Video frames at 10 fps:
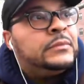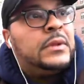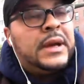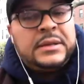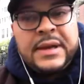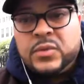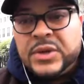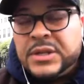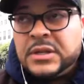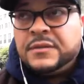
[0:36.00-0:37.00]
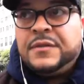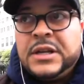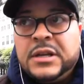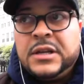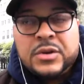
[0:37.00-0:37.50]
And like we did the
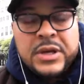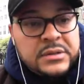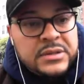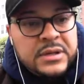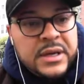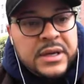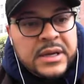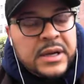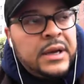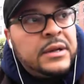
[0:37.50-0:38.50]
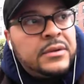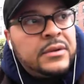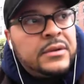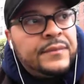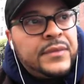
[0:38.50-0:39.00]
video yesterday, and
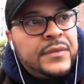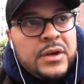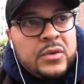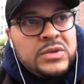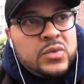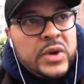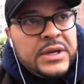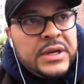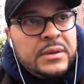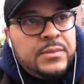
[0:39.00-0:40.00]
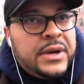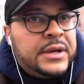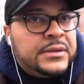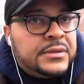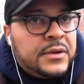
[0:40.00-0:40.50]
you know, it was windy, but
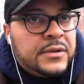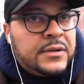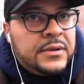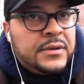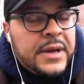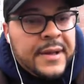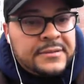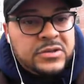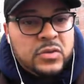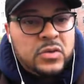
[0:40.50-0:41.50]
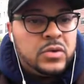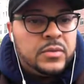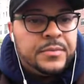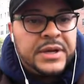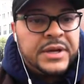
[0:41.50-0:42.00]
the actual
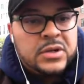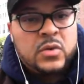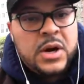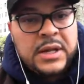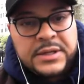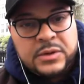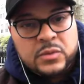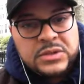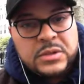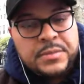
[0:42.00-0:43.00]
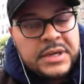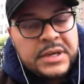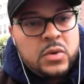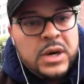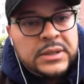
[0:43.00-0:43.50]
picture quality was the best
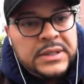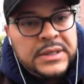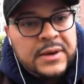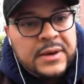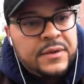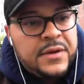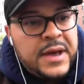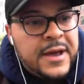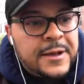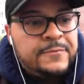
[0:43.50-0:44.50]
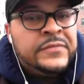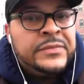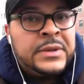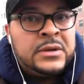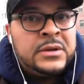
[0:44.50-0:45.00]
quality that we've had.
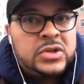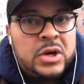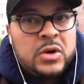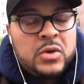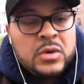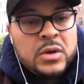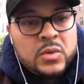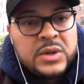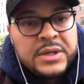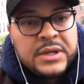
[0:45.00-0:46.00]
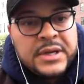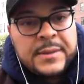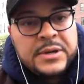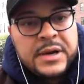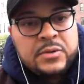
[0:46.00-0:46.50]
So with the
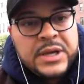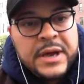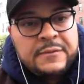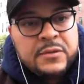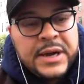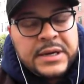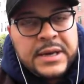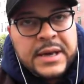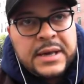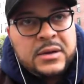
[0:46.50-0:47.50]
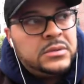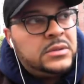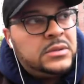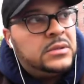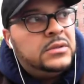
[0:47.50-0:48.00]
camera that we have right now,
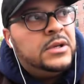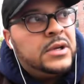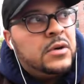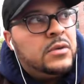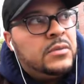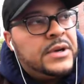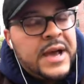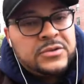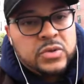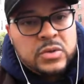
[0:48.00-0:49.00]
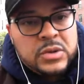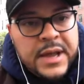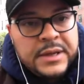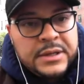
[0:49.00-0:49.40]
you know, natural light